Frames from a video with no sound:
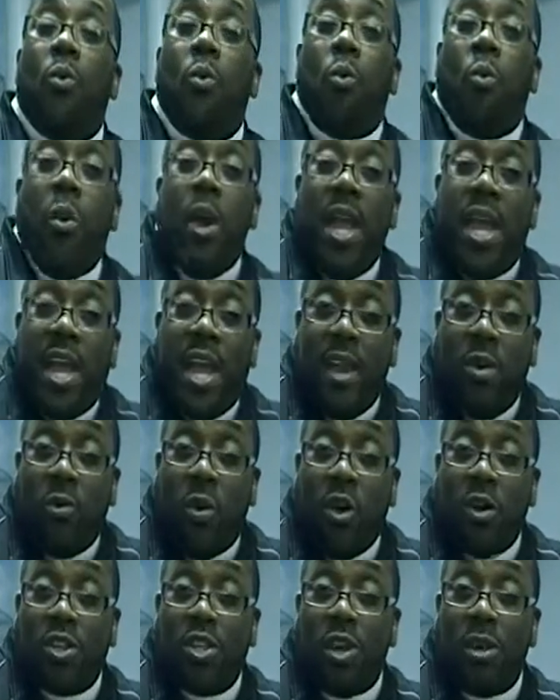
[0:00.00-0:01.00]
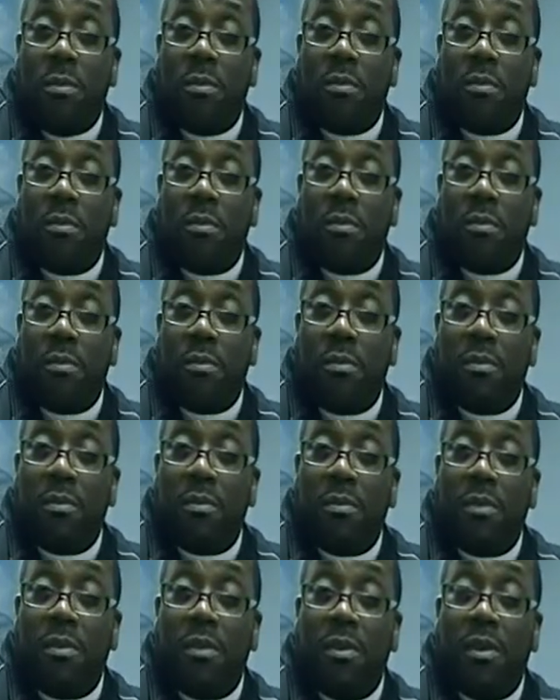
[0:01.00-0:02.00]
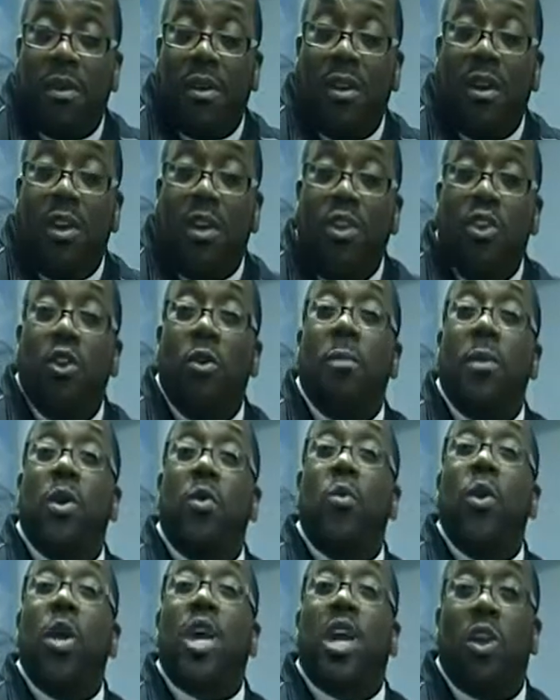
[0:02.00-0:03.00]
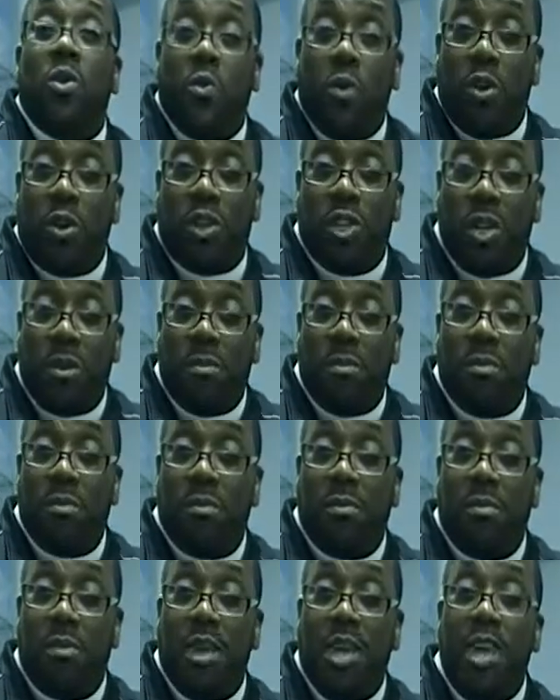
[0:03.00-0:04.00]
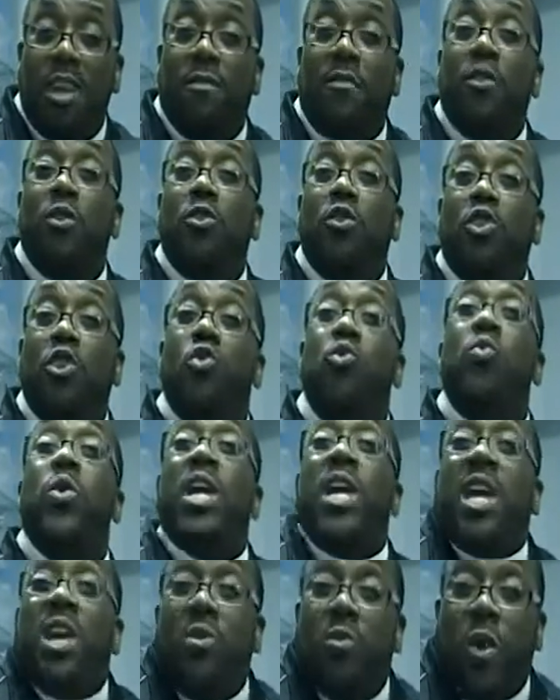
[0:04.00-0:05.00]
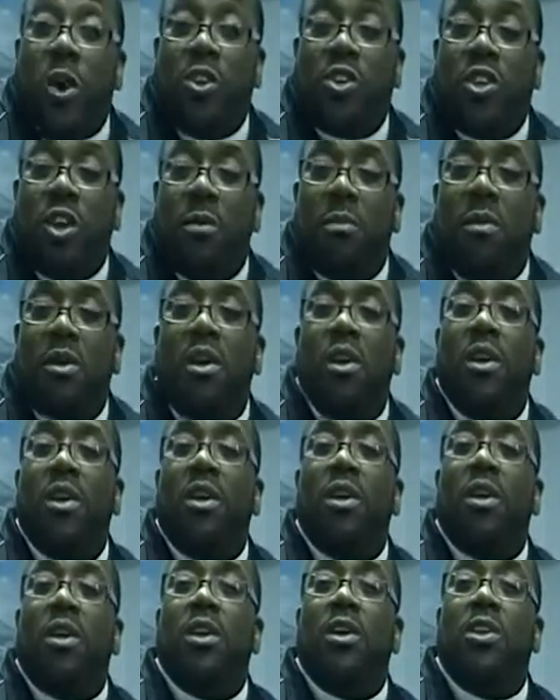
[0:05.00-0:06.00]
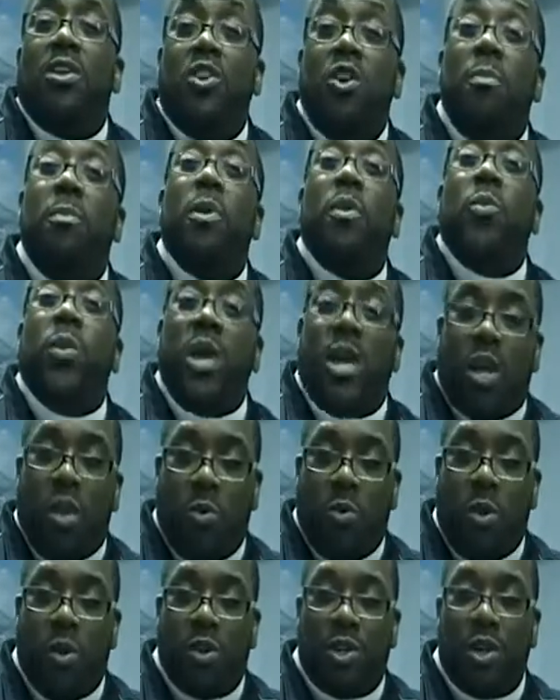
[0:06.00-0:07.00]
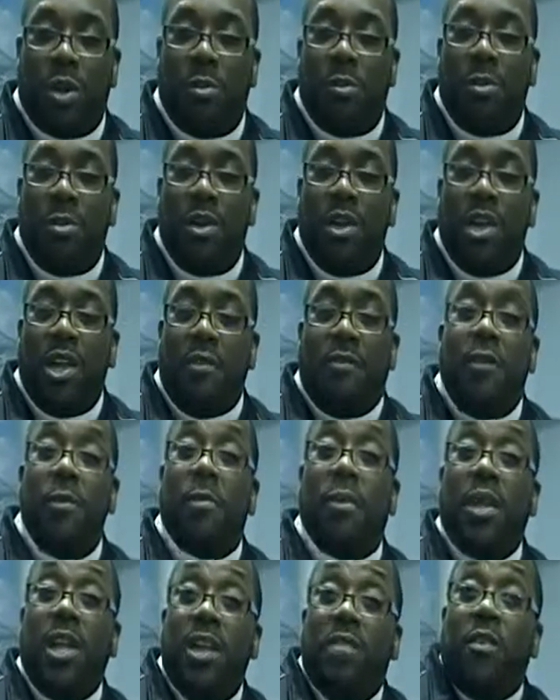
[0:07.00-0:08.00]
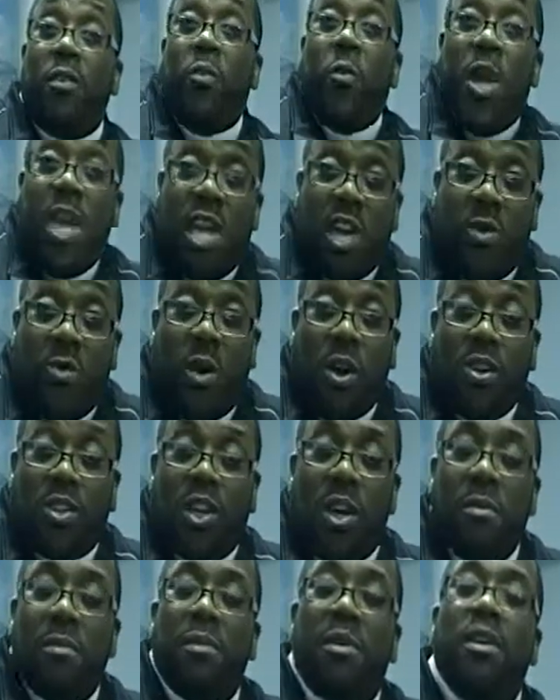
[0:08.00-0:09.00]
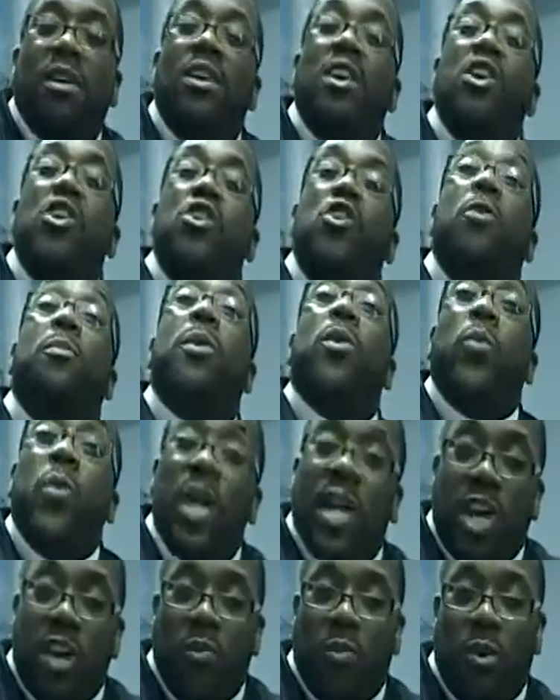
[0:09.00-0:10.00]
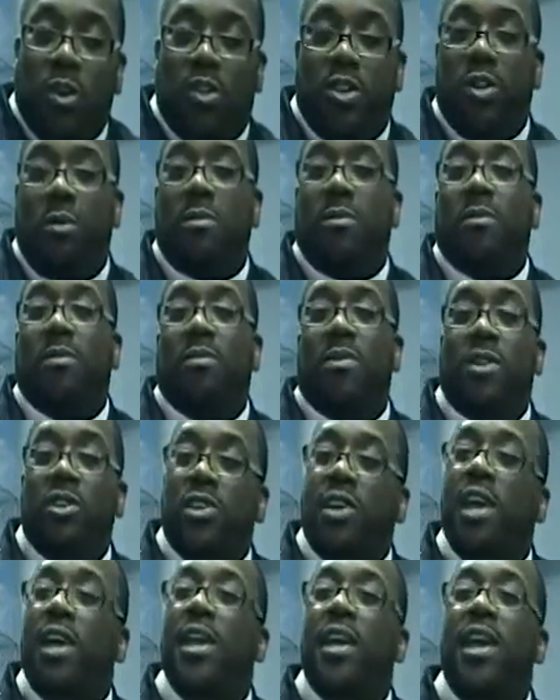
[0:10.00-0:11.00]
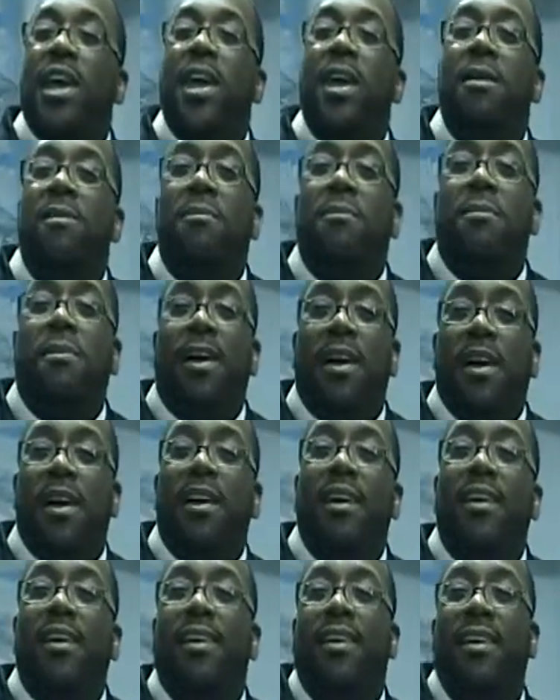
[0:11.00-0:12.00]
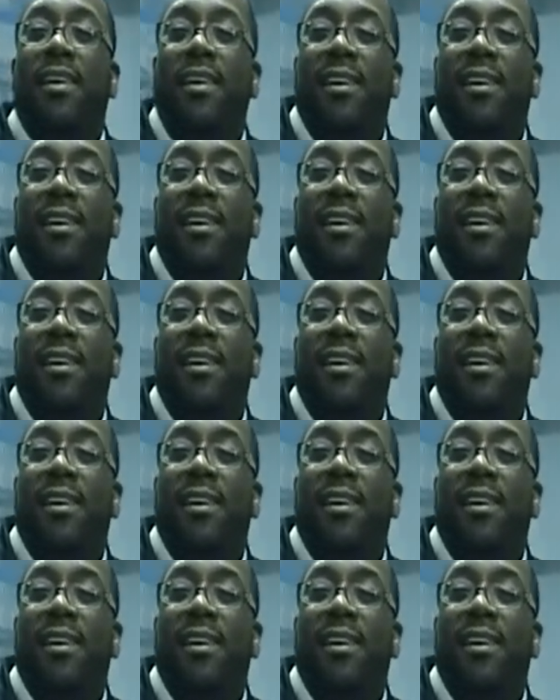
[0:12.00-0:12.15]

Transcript: weekend worship, you'll be weak in worship. If you do weak in worship, you'll be weak in worship. If you believe in weak in worship, you'll be weak in worship. Did you get it yet? Huh?